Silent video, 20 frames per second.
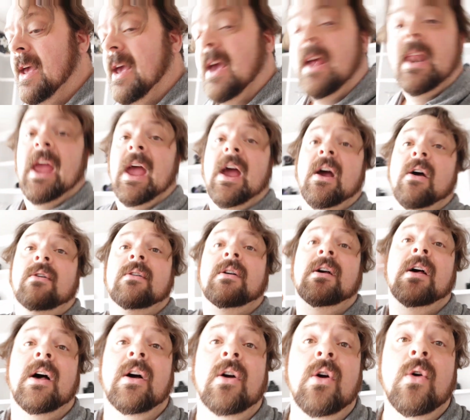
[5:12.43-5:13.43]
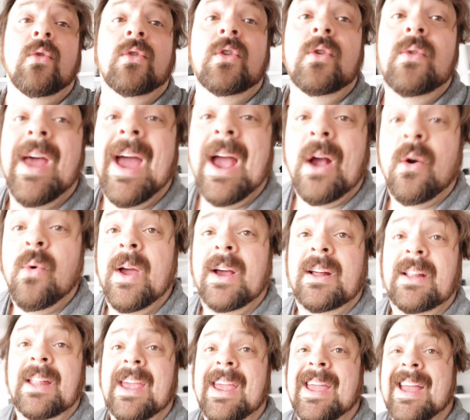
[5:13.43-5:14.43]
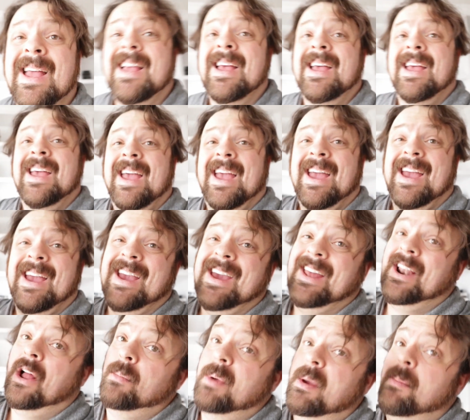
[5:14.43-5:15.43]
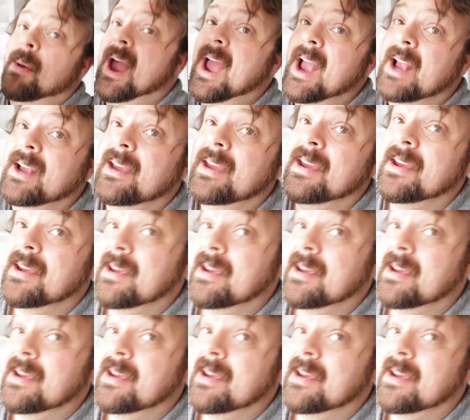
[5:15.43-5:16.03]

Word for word: Anyhow, I'll go do that quickly and I'll be back.